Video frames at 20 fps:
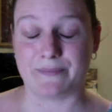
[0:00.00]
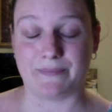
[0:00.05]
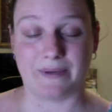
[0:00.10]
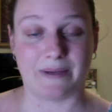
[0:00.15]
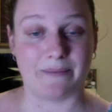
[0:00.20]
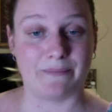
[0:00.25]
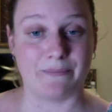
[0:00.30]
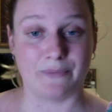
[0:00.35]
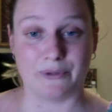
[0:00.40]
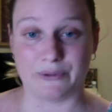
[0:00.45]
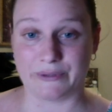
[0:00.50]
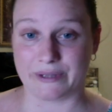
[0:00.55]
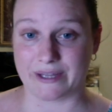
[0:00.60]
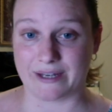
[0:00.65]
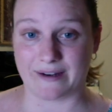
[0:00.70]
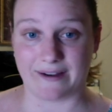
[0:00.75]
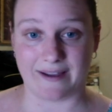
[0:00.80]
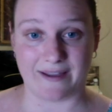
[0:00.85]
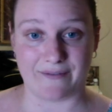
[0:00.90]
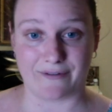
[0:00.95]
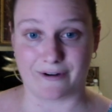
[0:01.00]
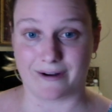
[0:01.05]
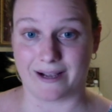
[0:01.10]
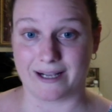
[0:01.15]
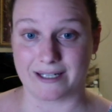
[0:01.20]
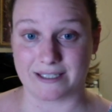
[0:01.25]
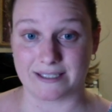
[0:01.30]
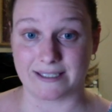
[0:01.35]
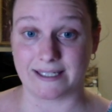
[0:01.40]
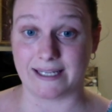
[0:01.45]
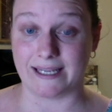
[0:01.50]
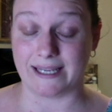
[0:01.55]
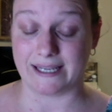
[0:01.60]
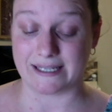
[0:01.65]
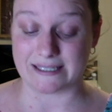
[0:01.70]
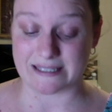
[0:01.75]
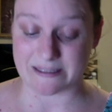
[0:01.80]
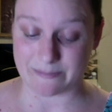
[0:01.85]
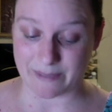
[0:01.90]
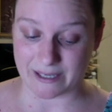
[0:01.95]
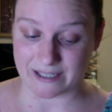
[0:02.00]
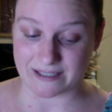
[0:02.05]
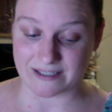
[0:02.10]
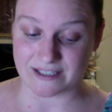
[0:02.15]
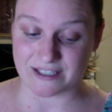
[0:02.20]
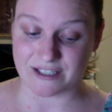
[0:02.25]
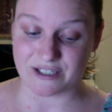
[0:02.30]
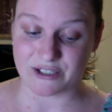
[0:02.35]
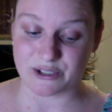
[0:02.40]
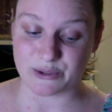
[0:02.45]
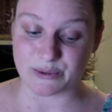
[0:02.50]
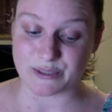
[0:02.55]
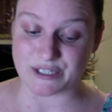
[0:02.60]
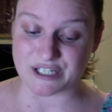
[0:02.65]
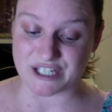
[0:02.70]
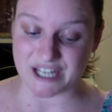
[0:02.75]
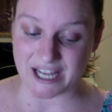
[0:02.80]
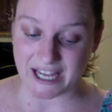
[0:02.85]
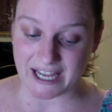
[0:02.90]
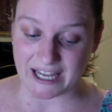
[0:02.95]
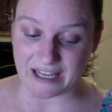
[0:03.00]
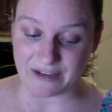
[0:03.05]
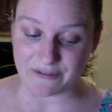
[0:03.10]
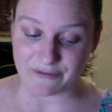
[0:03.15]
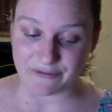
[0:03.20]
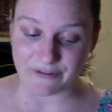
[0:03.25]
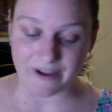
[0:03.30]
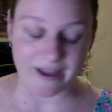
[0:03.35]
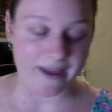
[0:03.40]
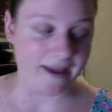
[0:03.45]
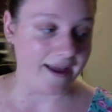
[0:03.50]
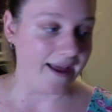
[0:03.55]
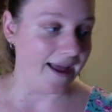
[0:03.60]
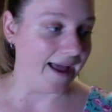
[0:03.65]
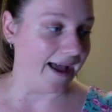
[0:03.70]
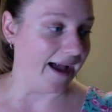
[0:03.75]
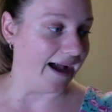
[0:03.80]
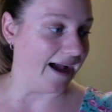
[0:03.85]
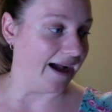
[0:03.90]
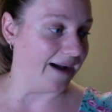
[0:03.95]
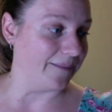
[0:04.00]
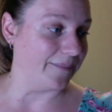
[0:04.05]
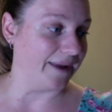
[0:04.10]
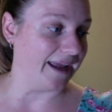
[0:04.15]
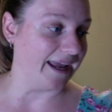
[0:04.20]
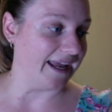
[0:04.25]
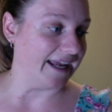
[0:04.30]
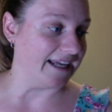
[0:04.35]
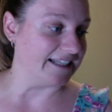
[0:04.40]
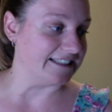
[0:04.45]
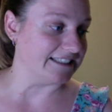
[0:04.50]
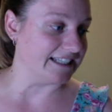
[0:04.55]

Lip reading: but more than I ever actually expected to achieve. And